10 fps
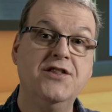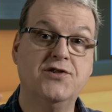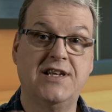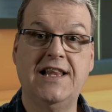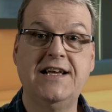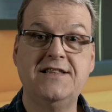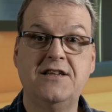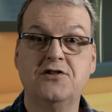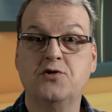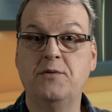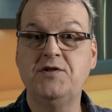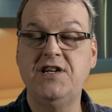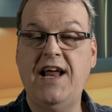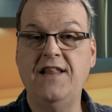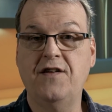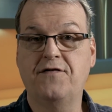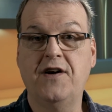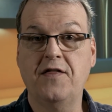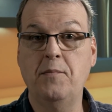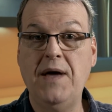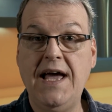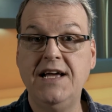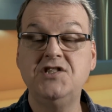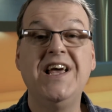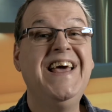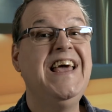There's a link in the description and the front of the page.